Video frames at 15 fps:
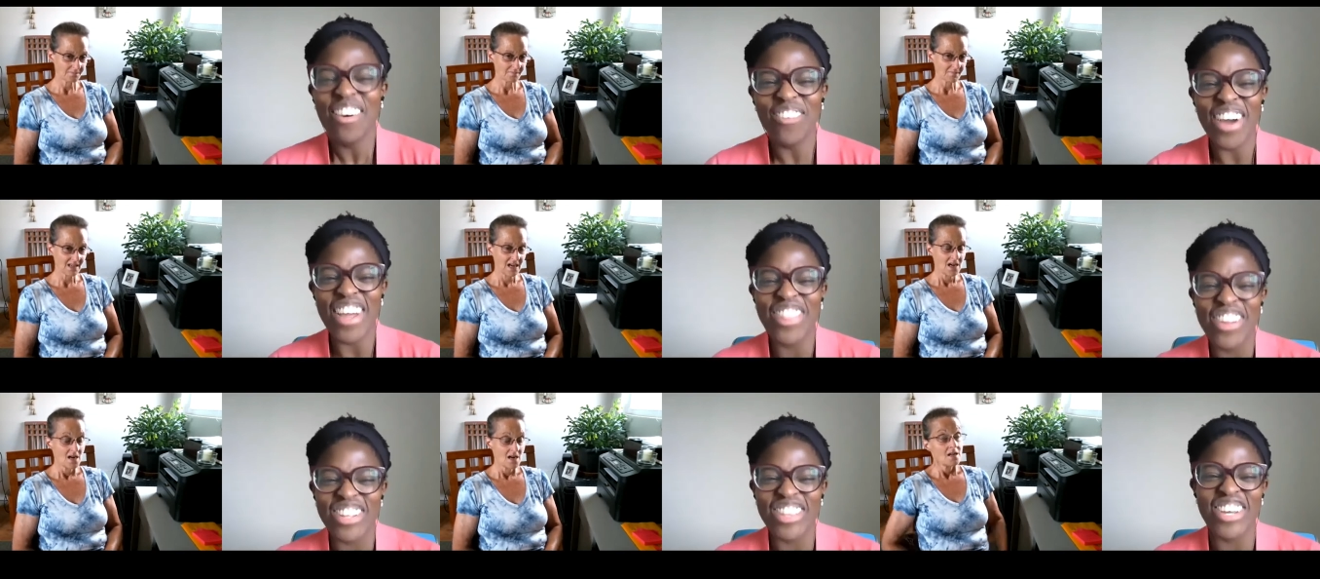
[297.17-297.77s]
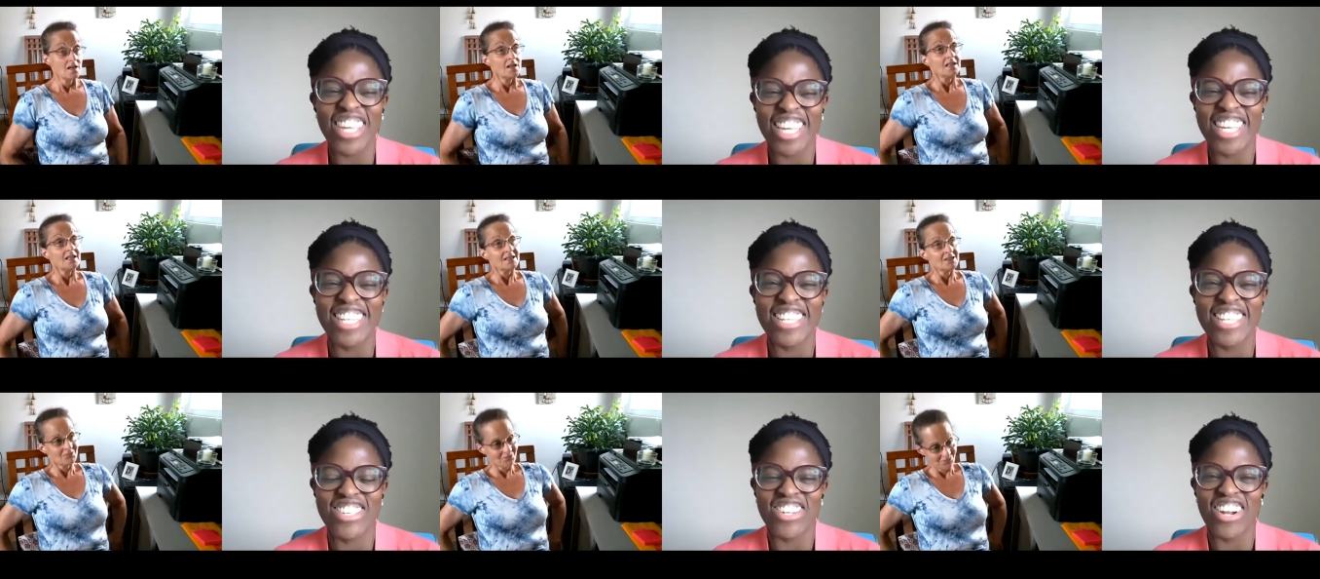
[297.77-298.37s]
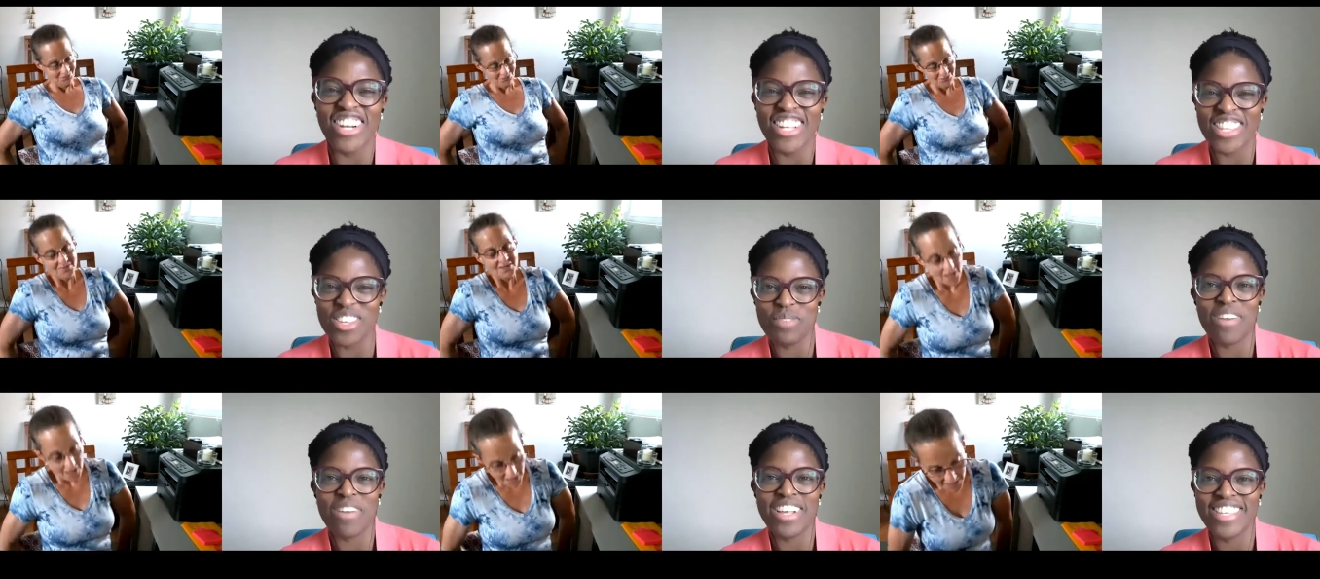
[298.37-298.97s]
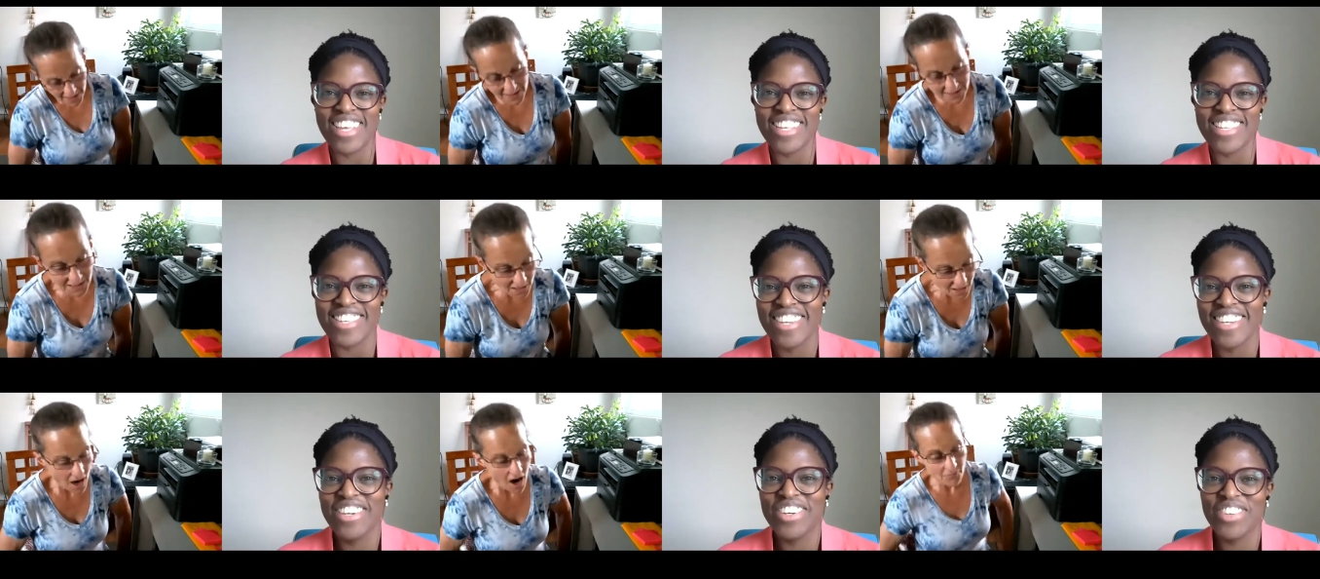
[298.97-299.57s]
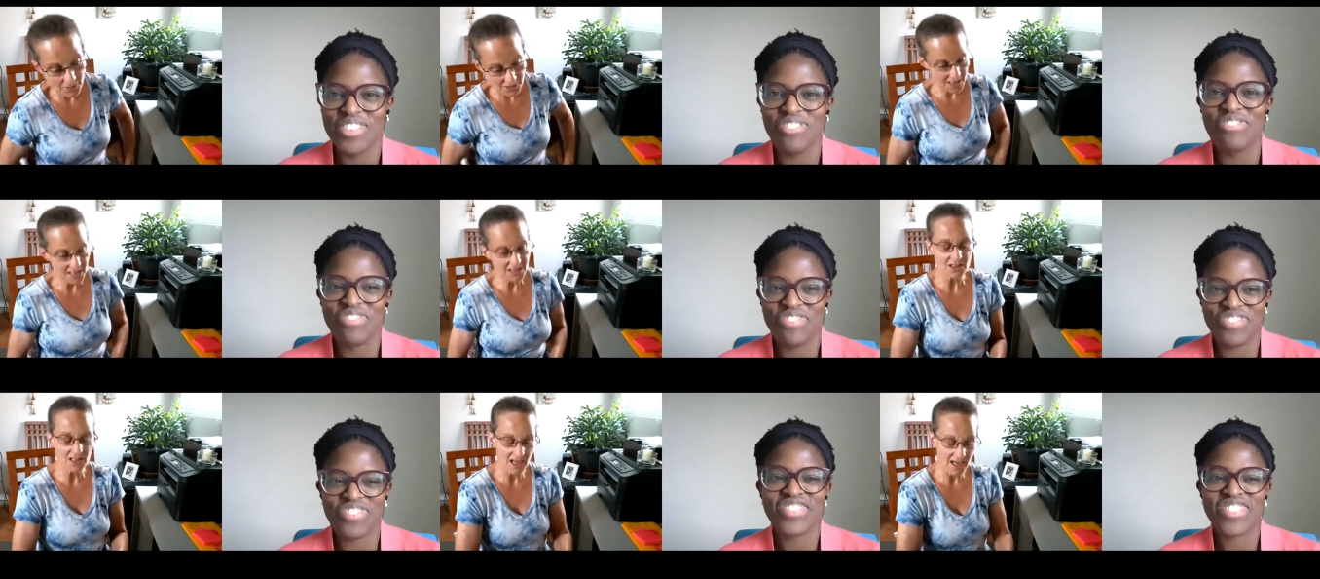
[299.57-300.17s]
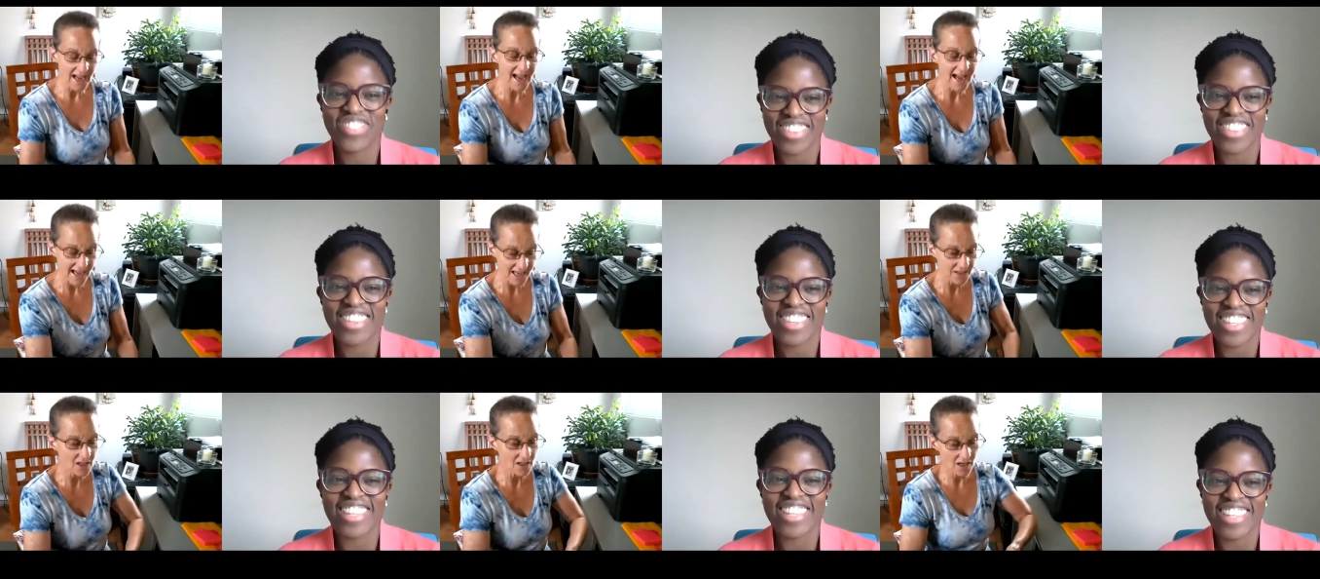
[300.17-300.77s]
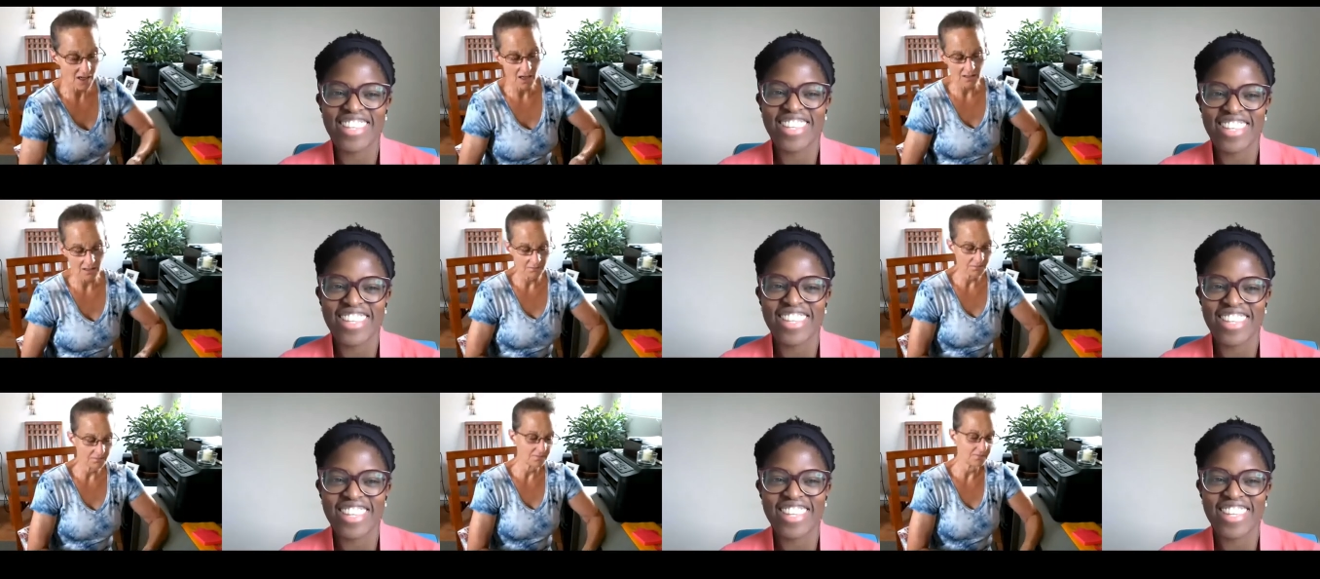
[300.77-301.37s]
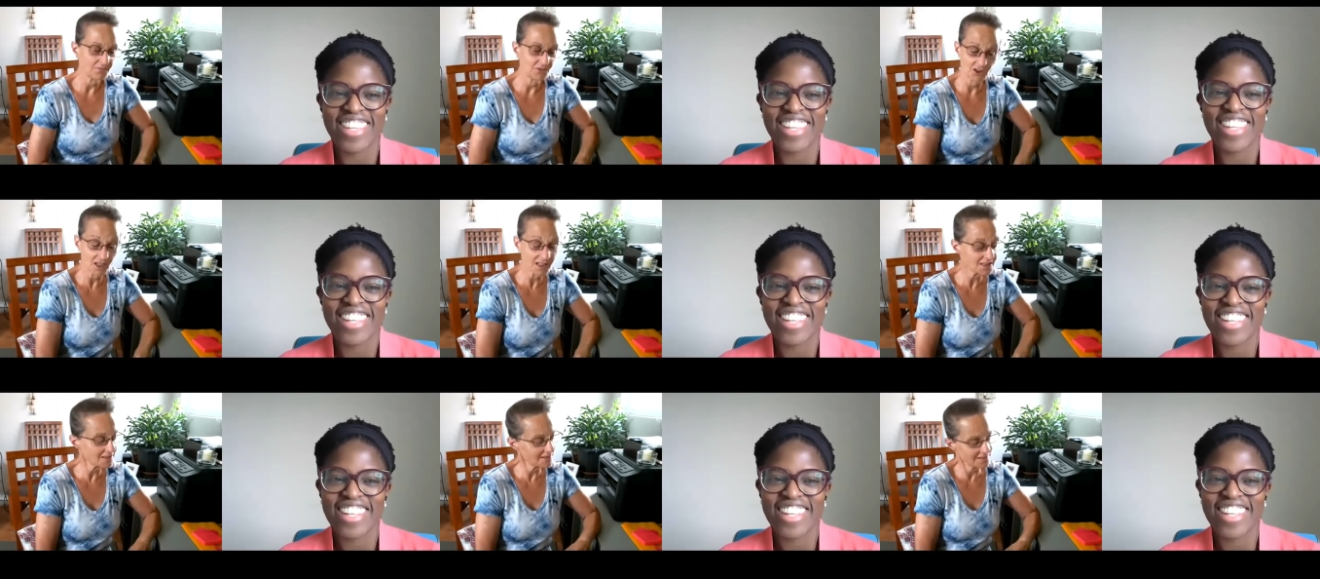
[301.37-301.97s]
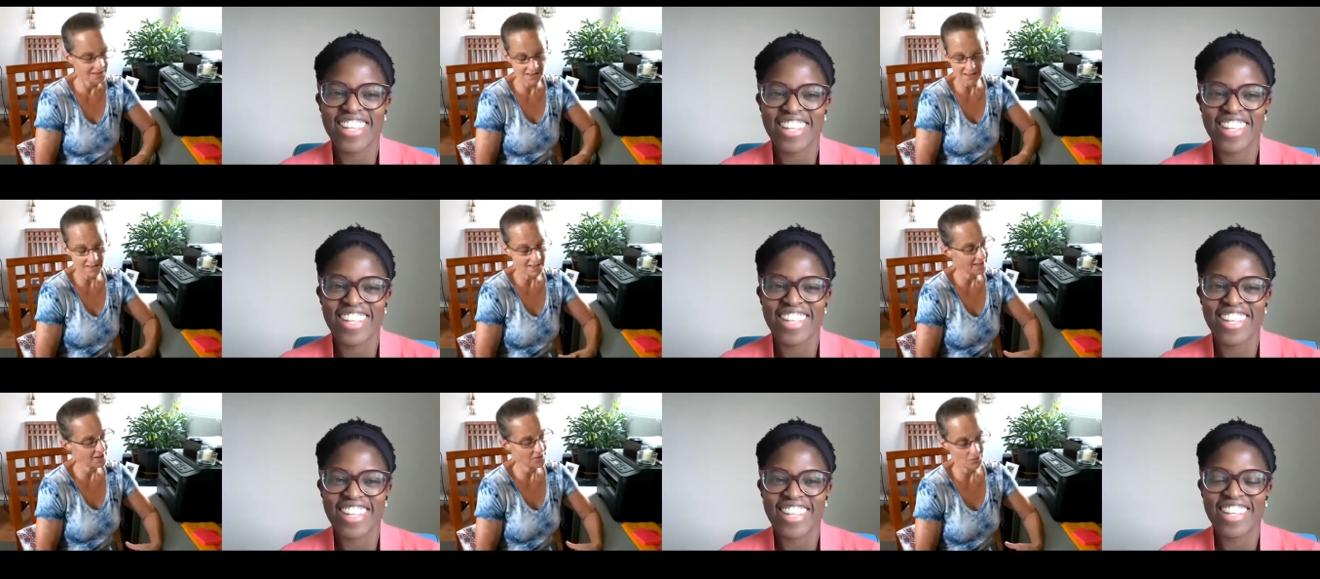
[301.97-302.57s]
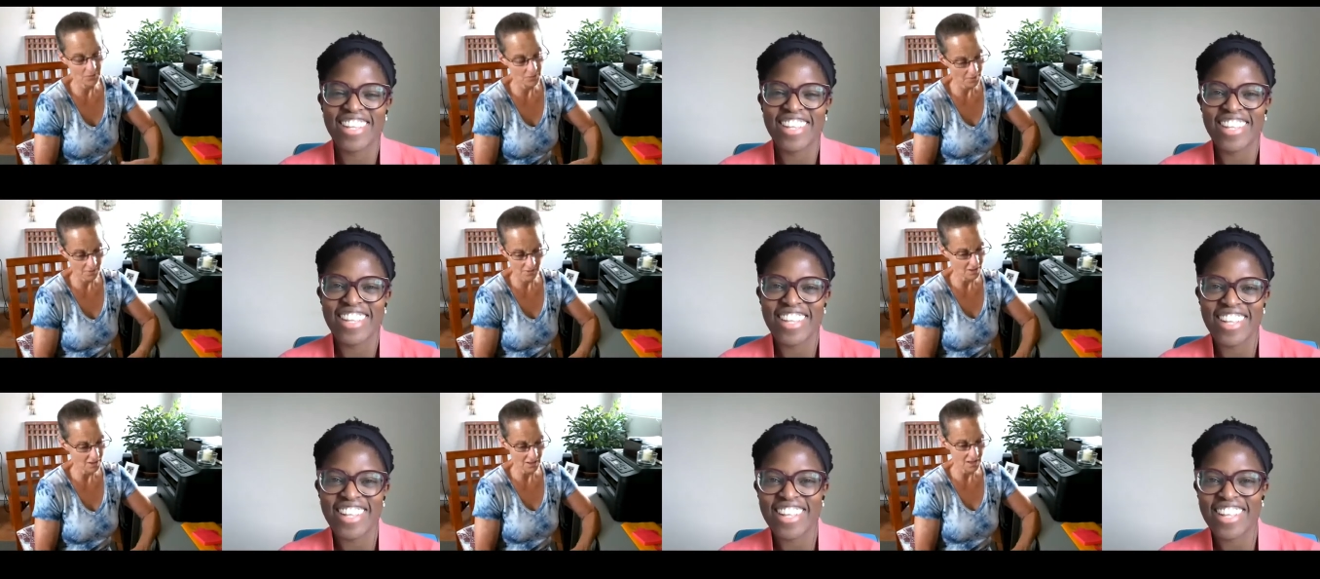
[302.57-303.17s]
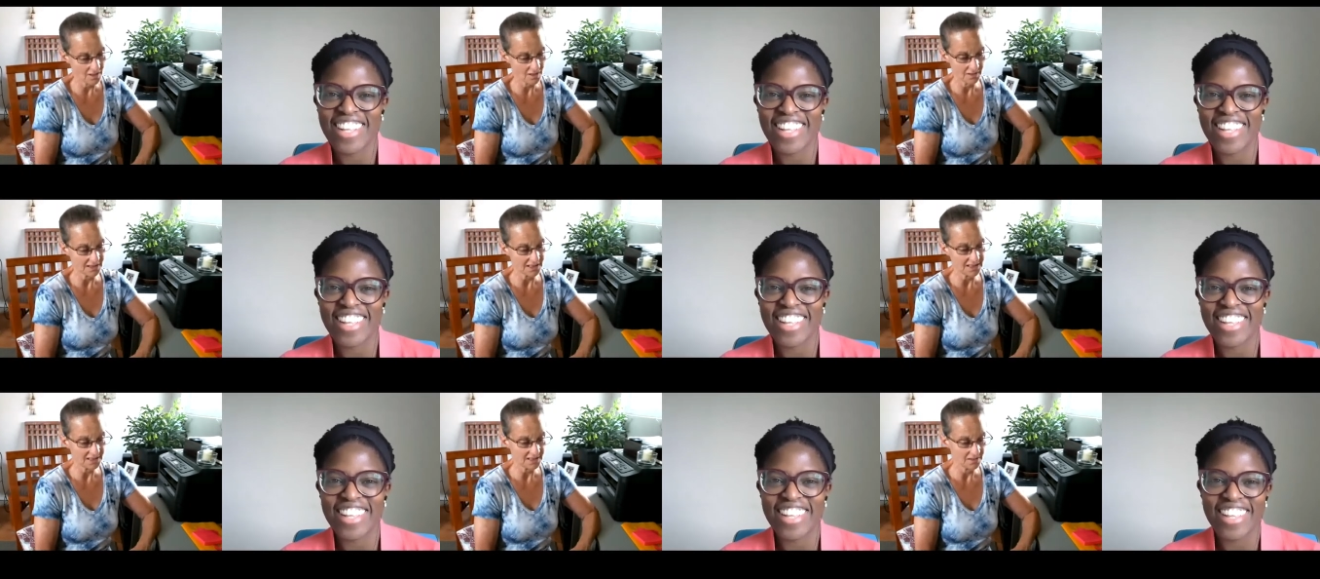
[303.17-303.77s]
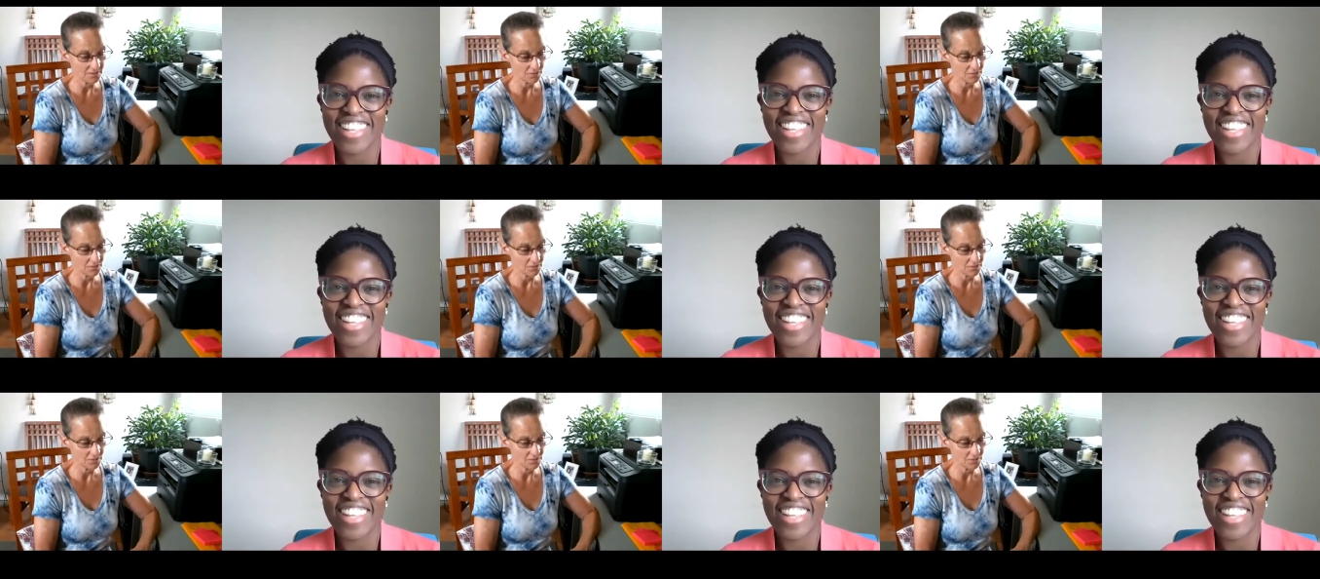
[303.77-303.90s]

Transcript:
Speaker 1: when they're looking to start this process? The
Speaker 2: conversation I had uh, just today uh, on LinkedIn,